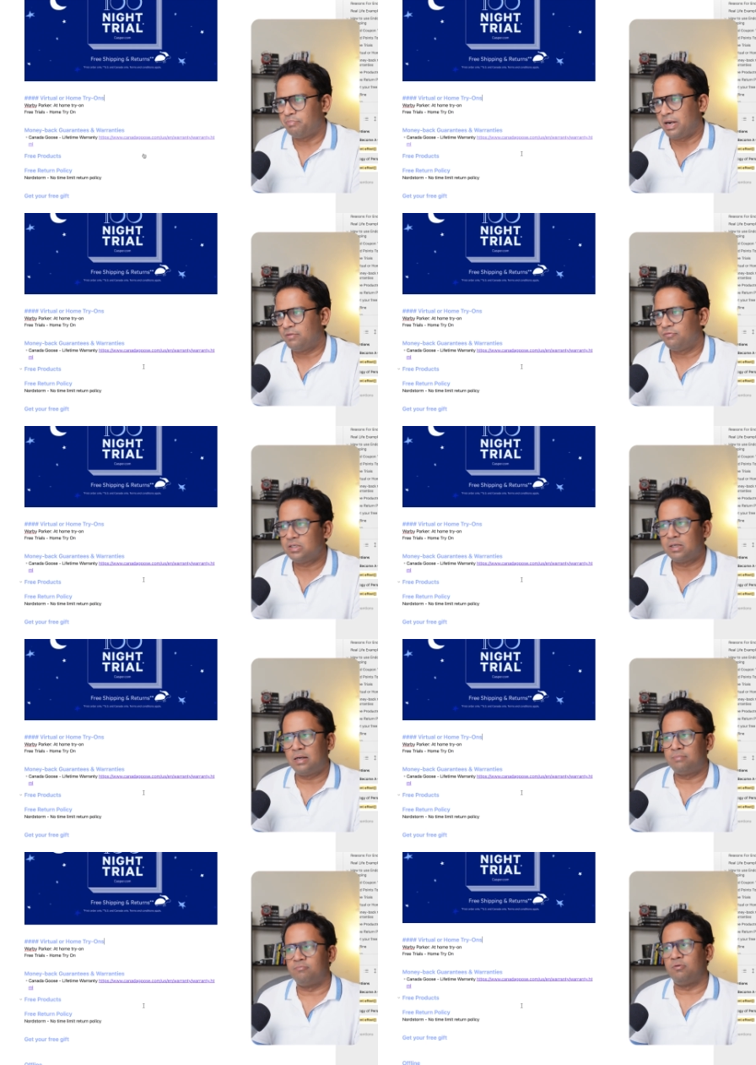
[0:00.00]

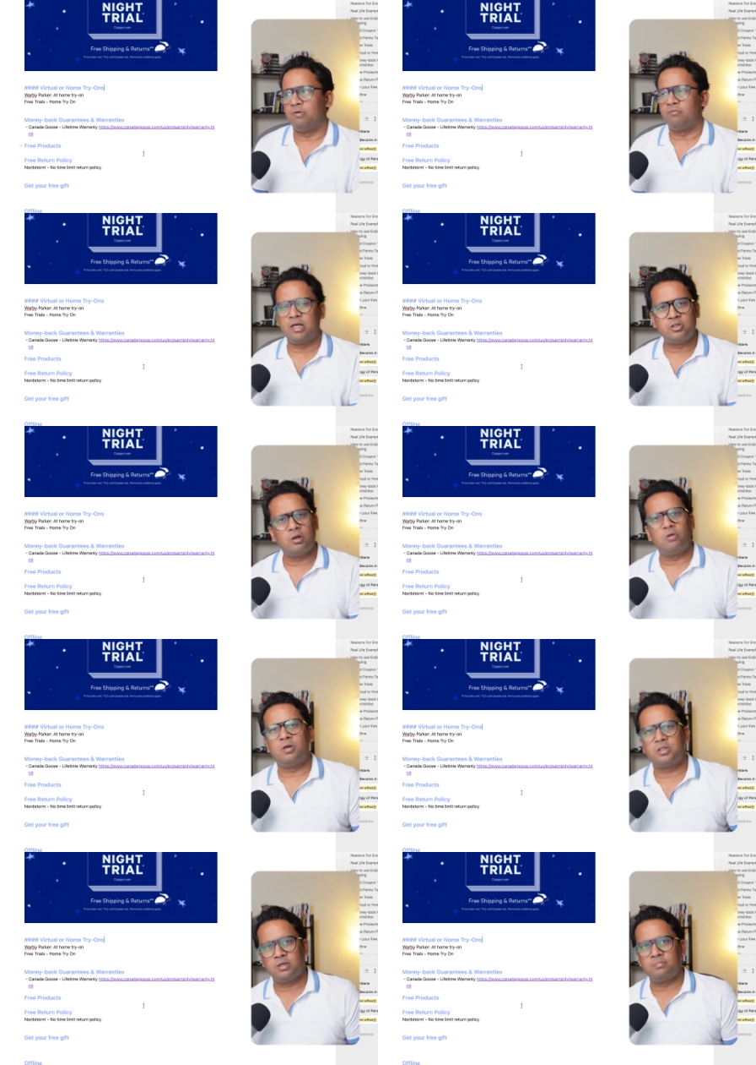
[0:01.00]
Virtual
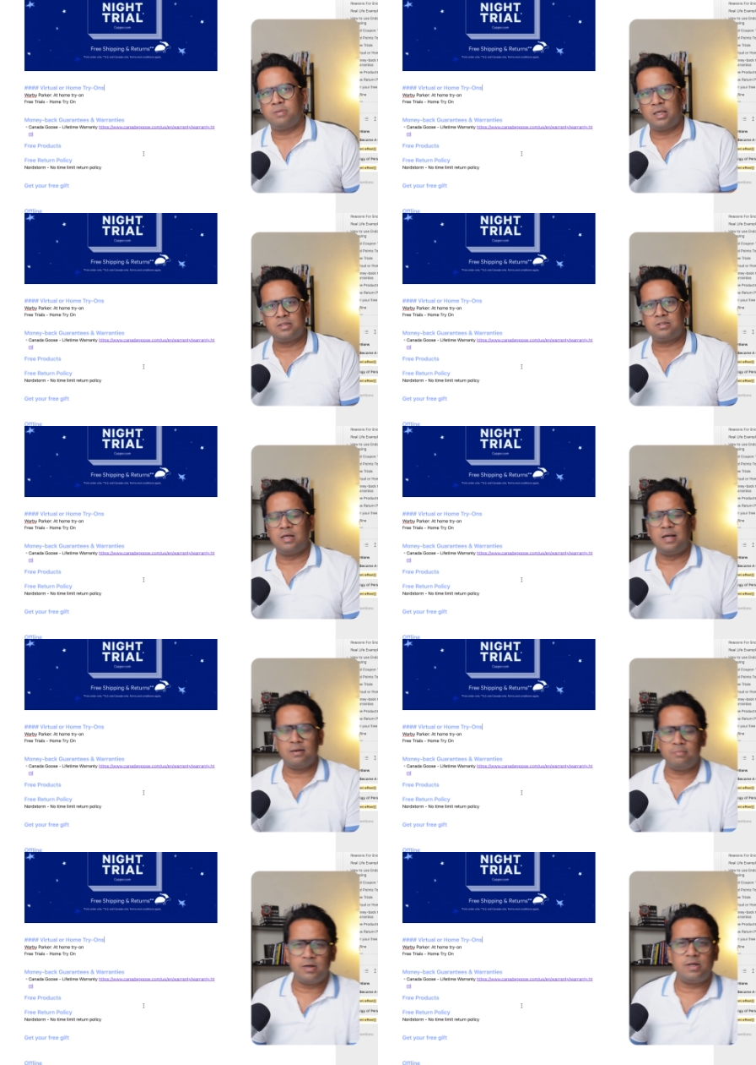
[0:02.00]
ownership is
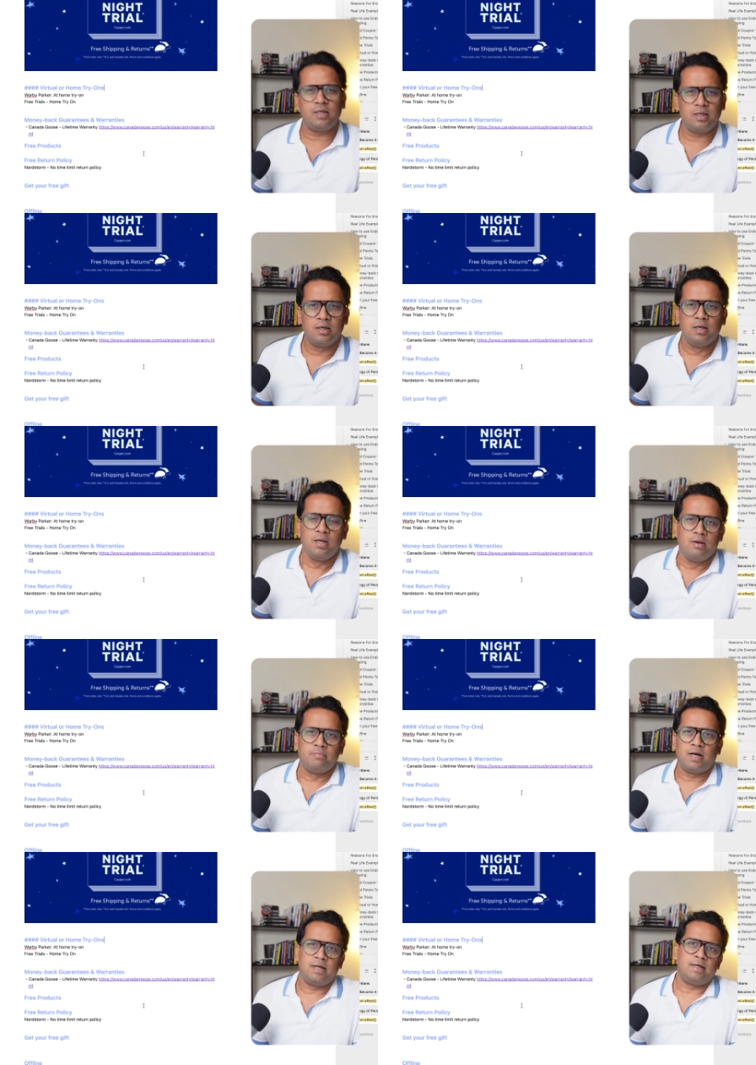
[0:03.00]
little bit tricky,
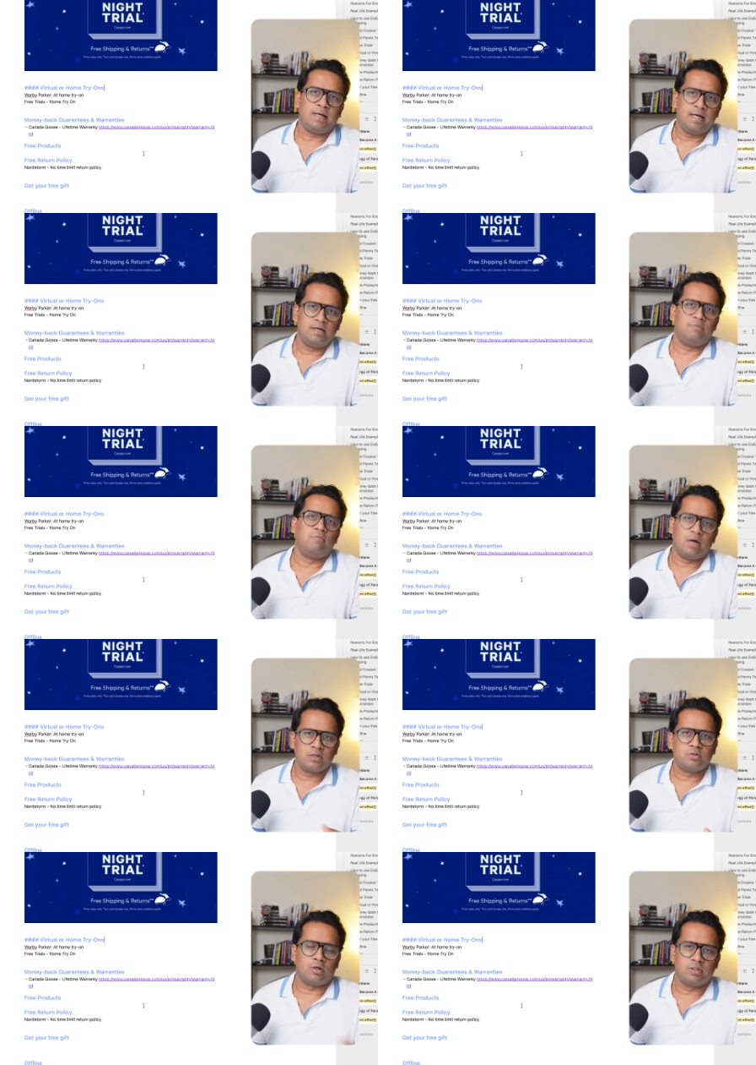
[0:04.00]
but it
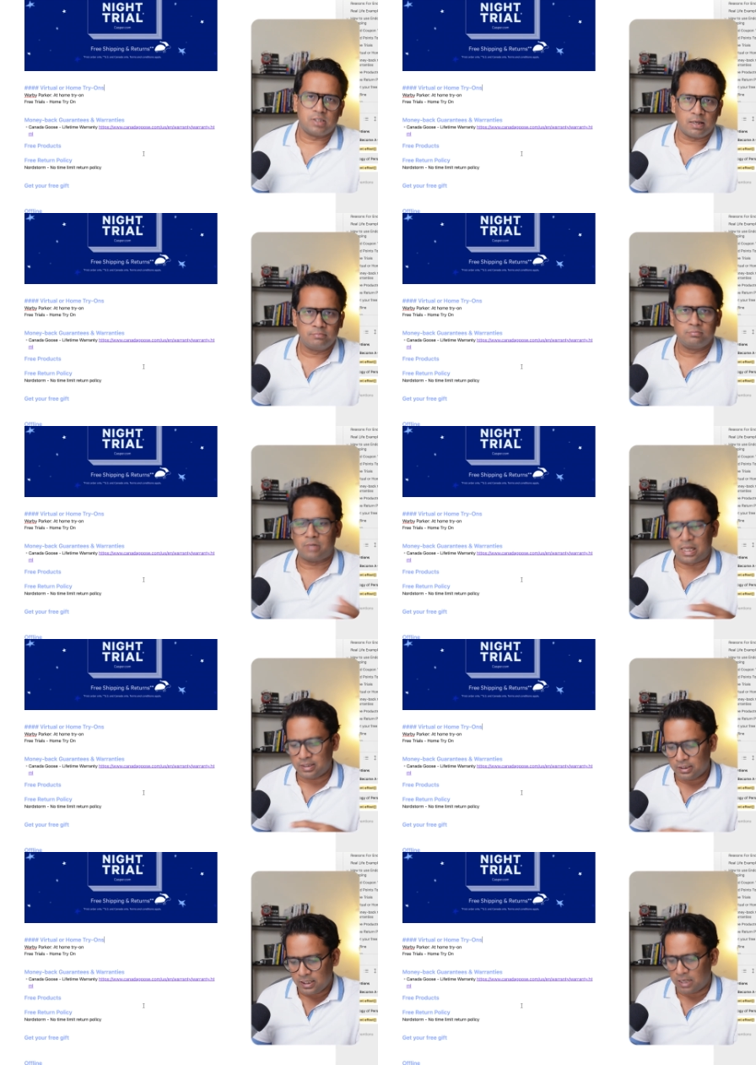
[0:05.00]
works on some, like
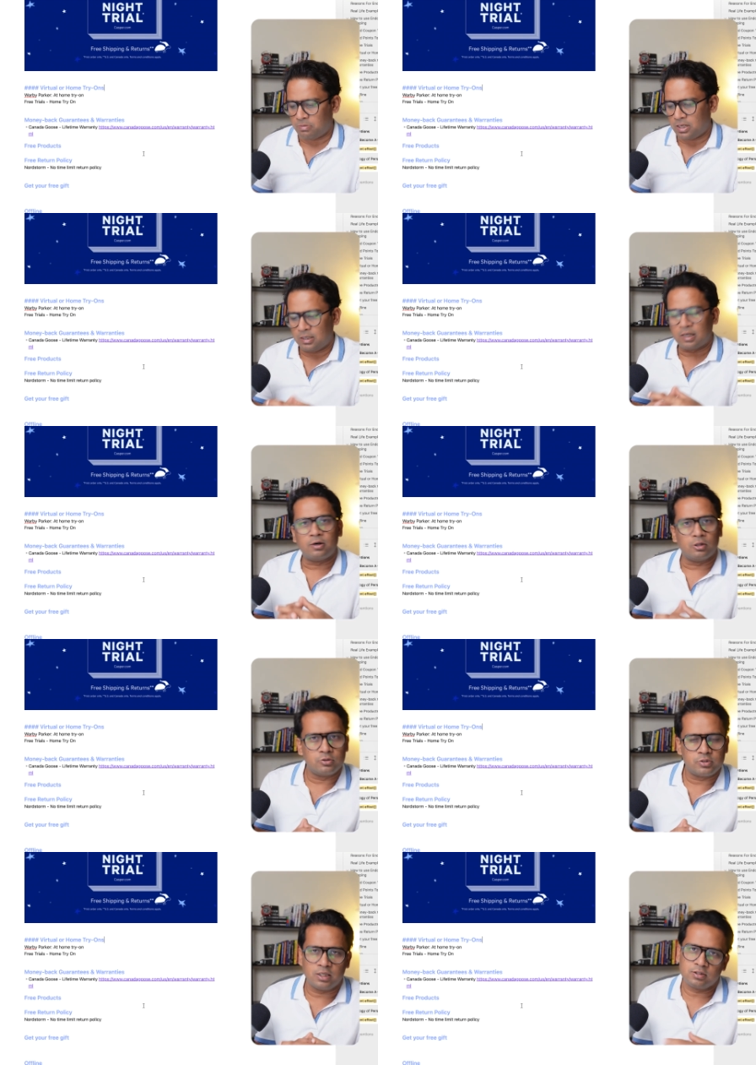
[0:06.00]
in gaming and all
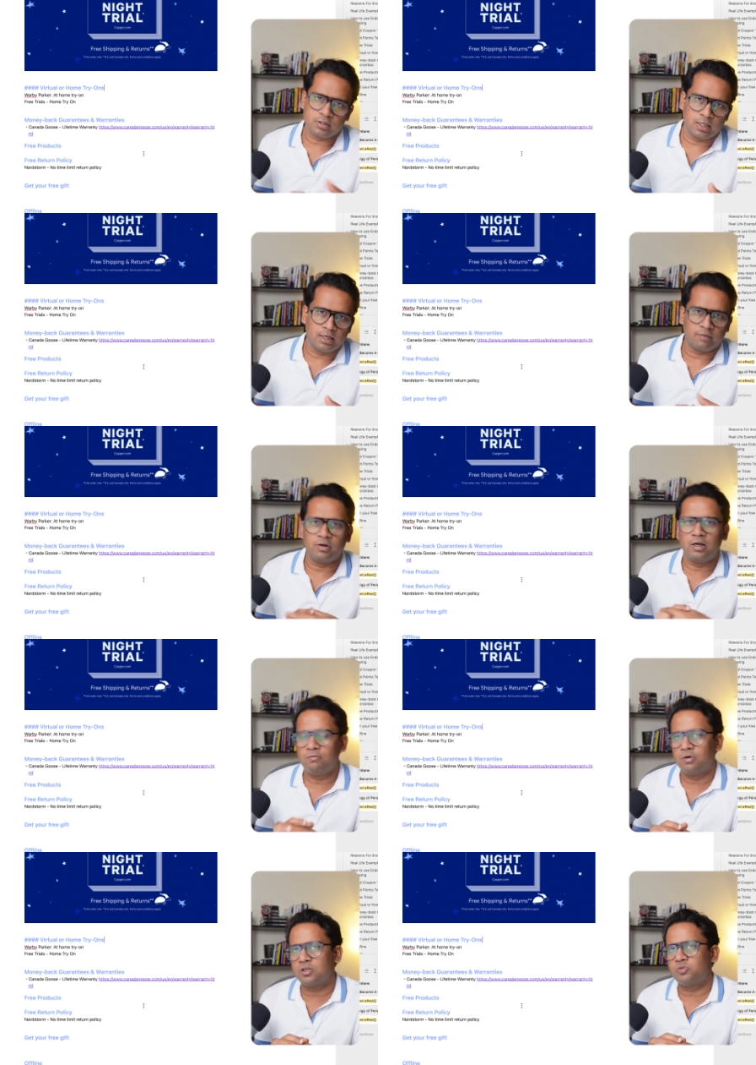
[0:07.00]
those things, it definitely works.